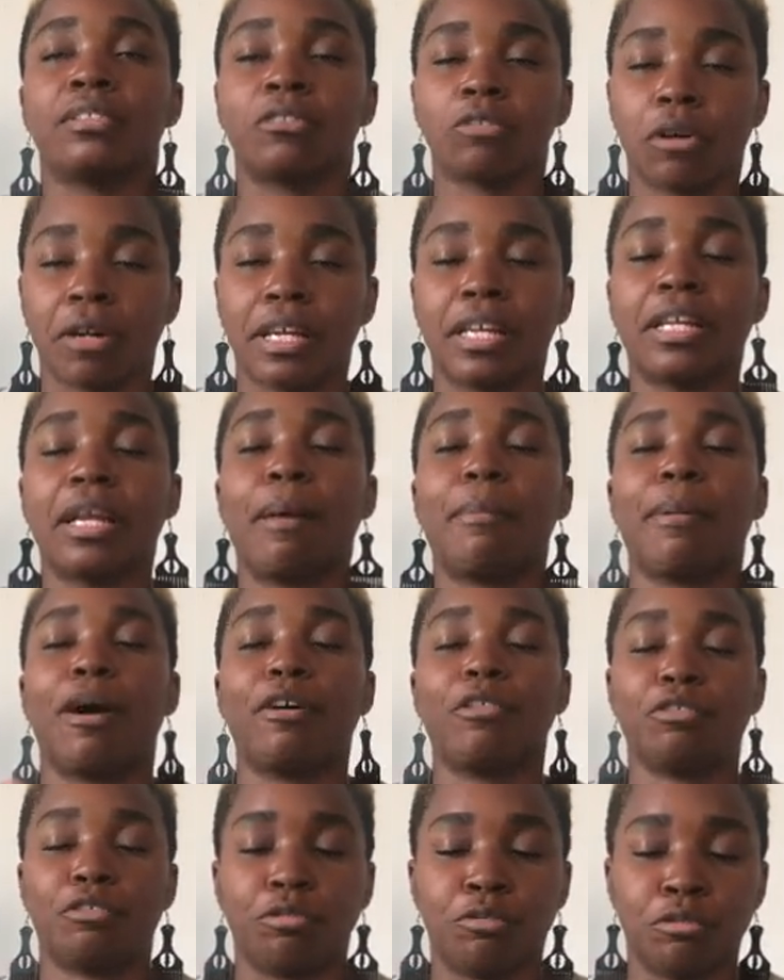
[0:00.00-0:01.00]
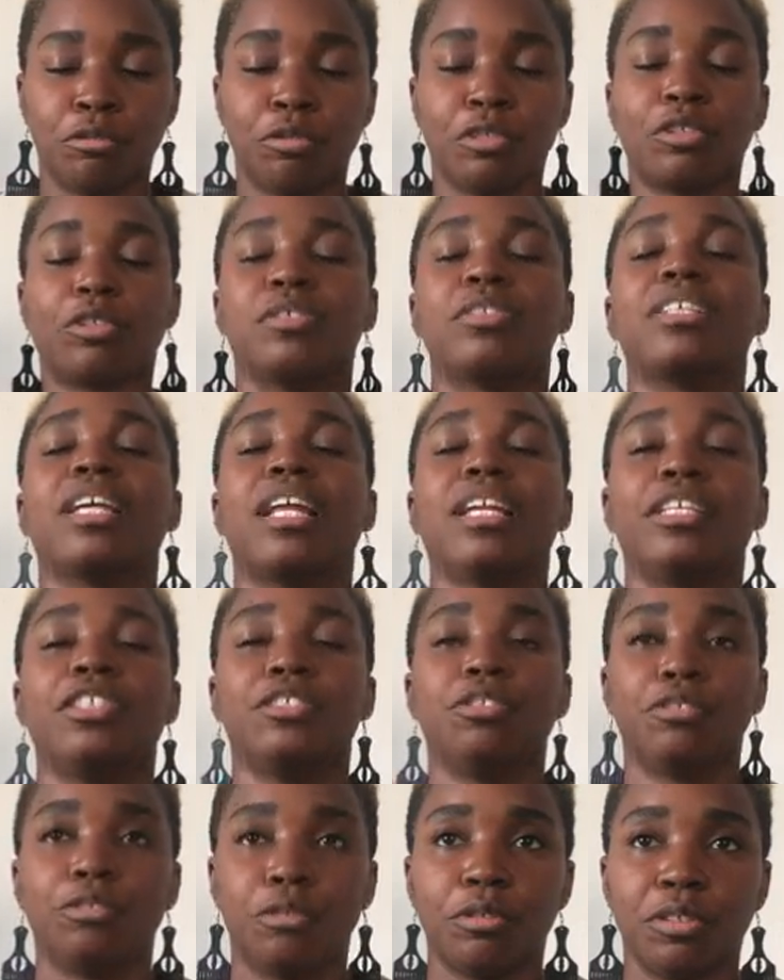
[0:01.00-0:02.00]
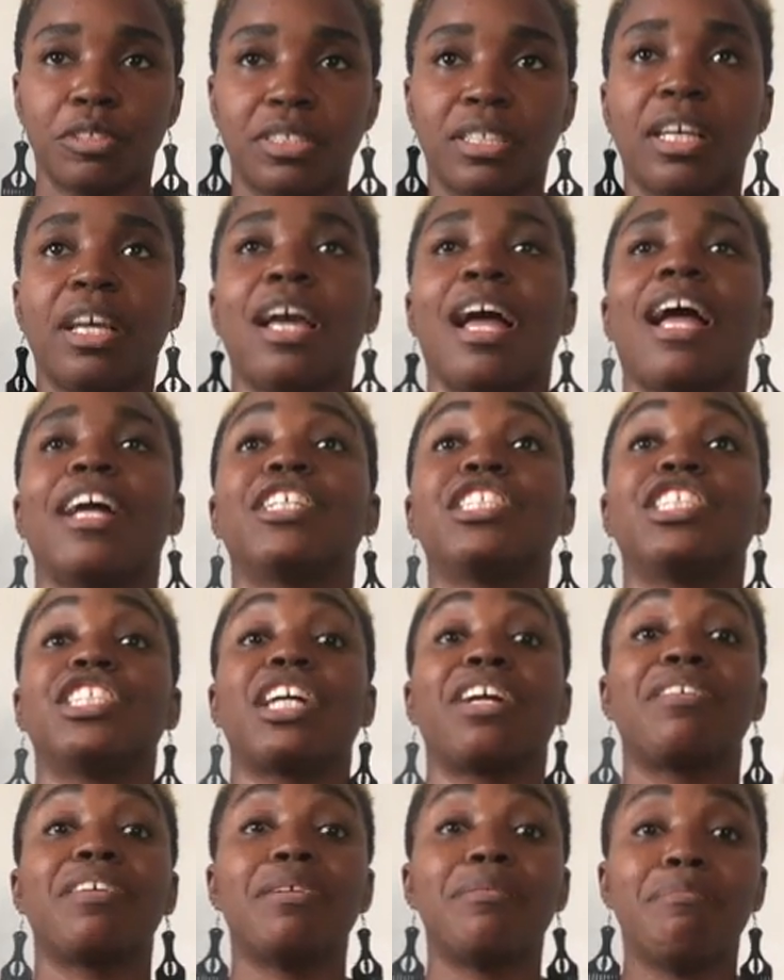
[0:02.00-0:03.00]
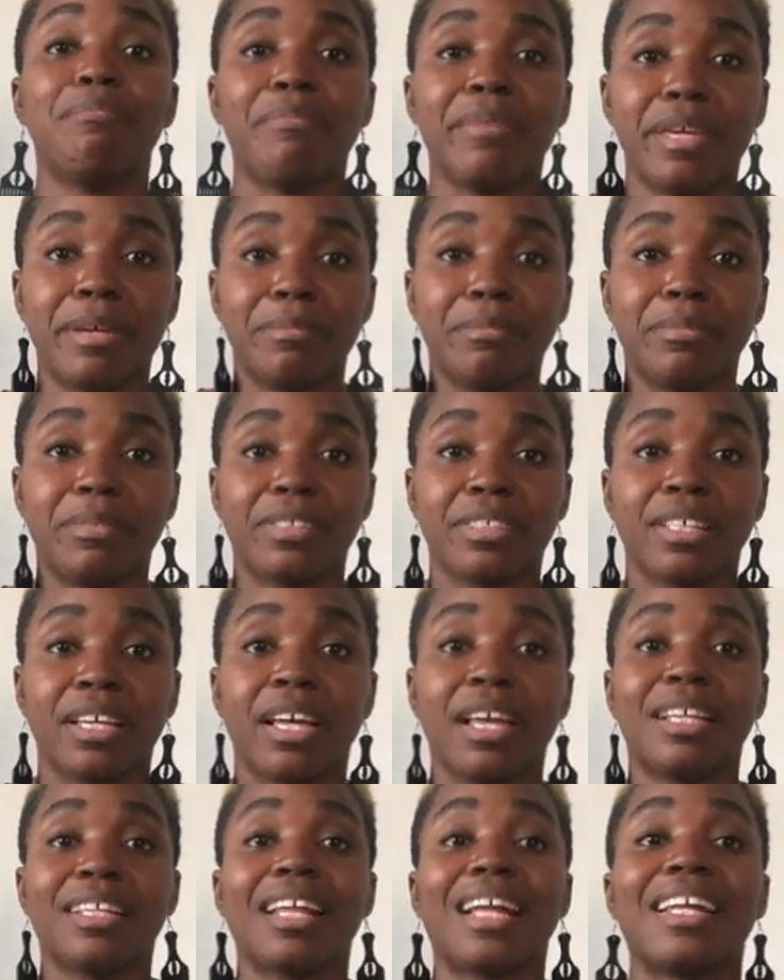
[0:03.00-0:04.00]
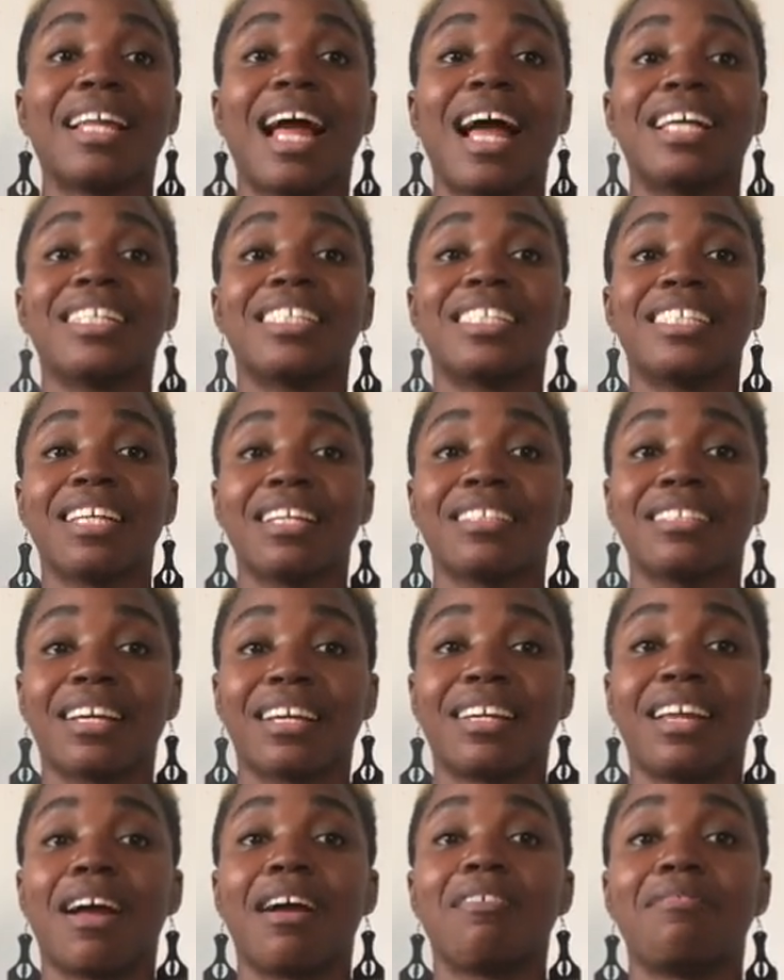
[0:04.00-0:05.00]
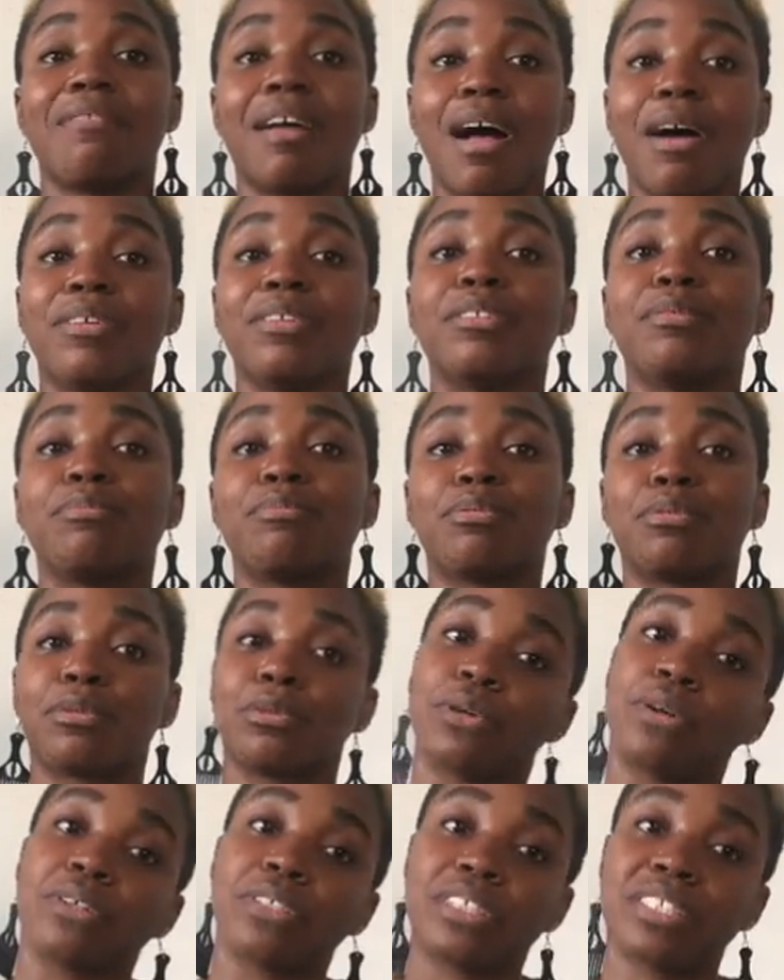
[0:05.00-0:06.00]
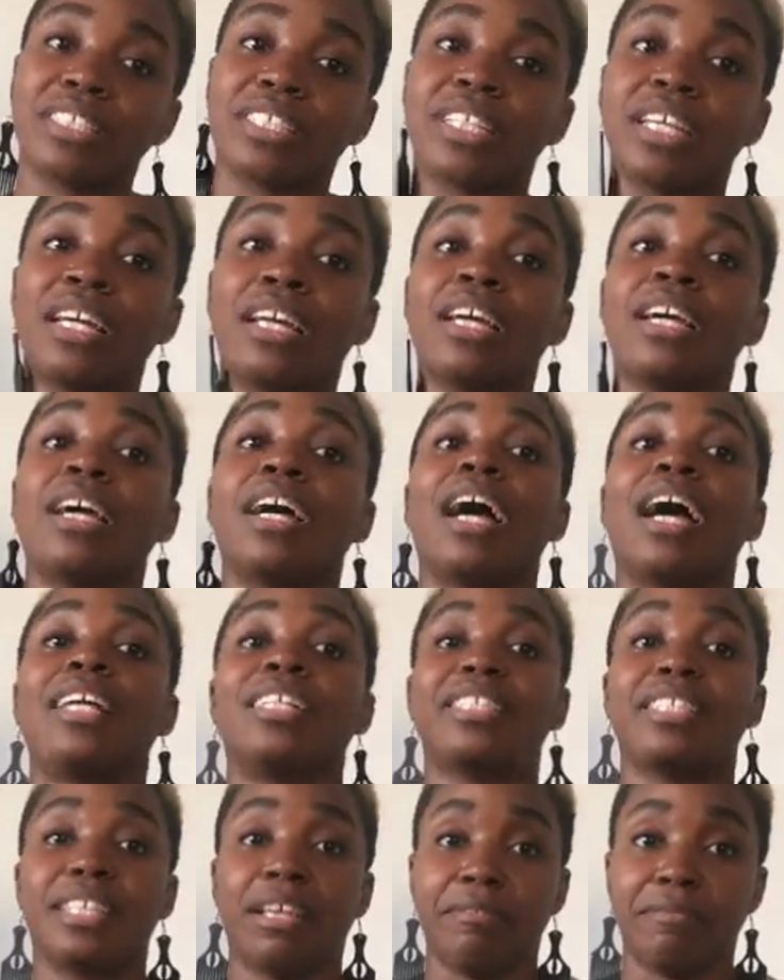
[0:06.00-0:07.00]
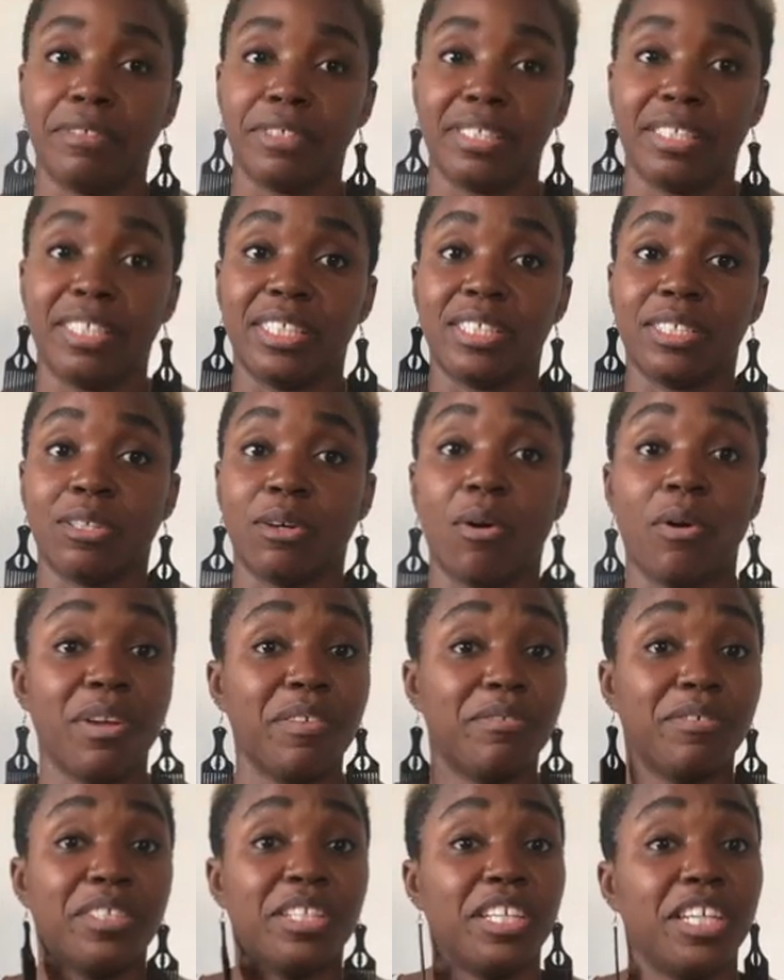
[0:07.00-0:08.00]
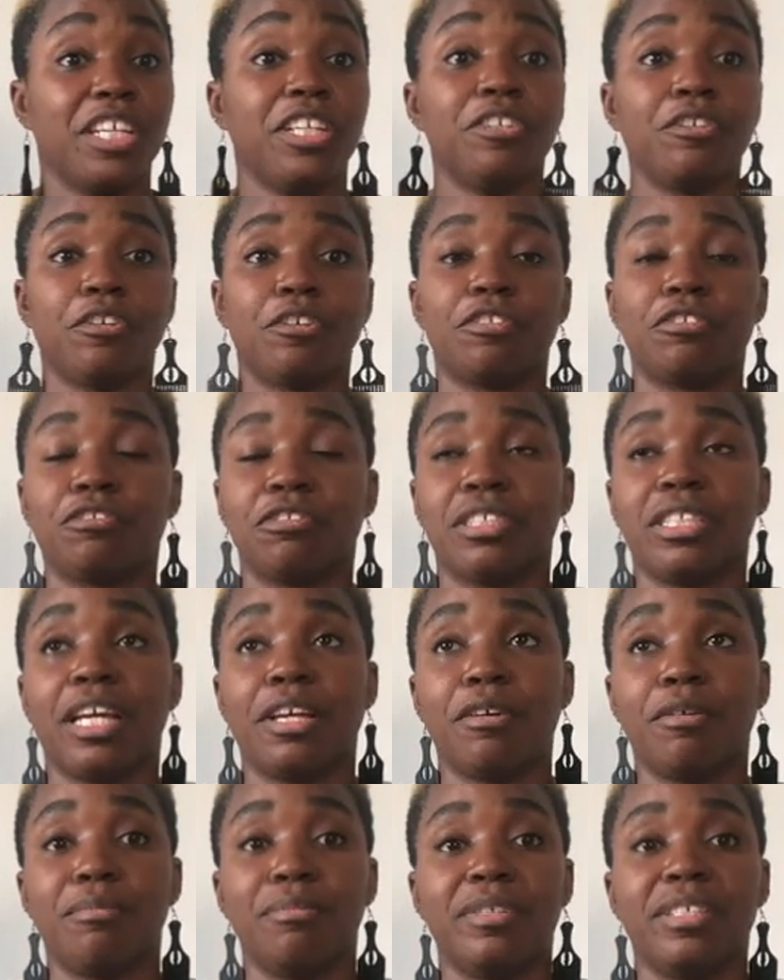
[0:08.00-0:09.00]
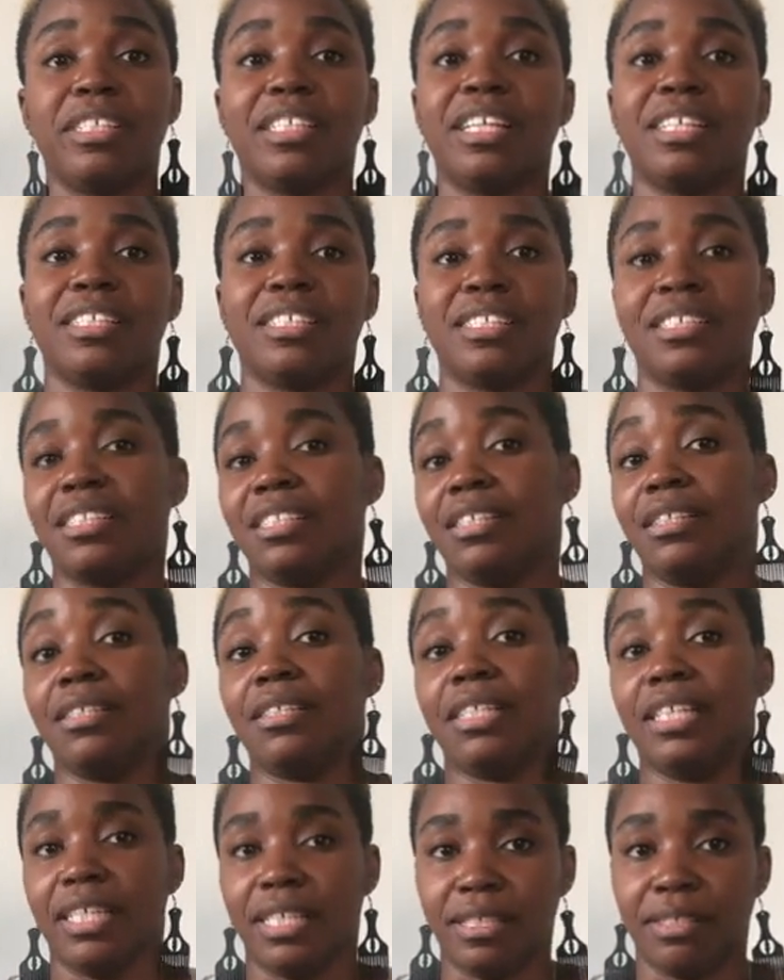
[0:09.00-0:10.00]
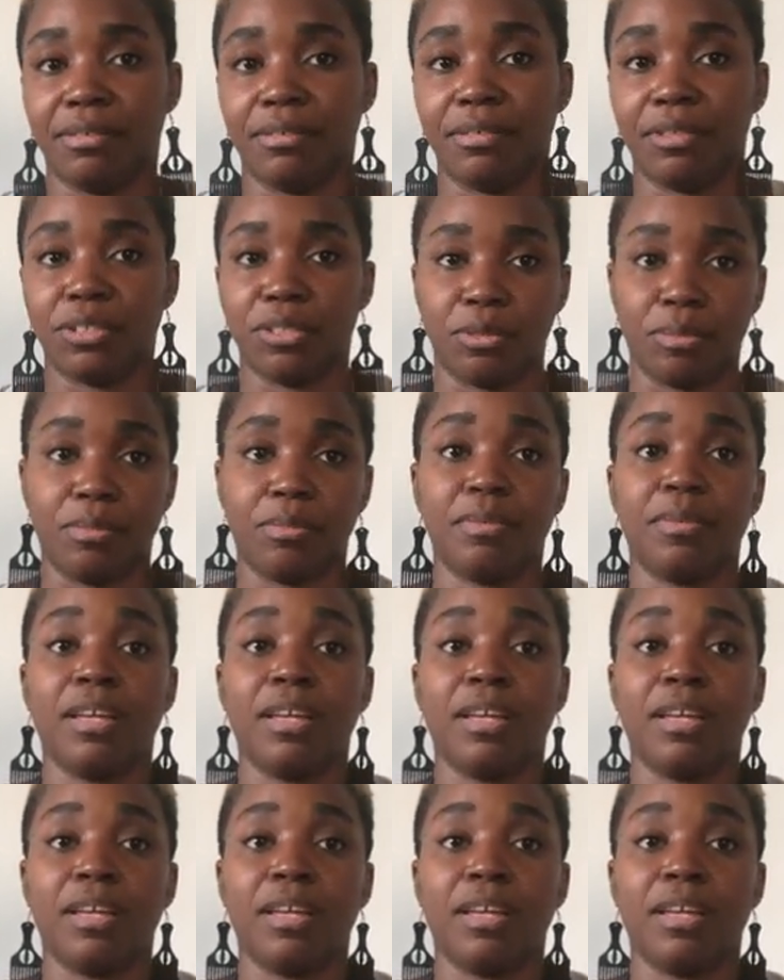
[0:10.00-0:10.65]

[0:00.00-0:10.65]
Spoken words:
talking about jokes or telling jokes and sharing memes that are centered around the products and services or even the industry that your business is in. So,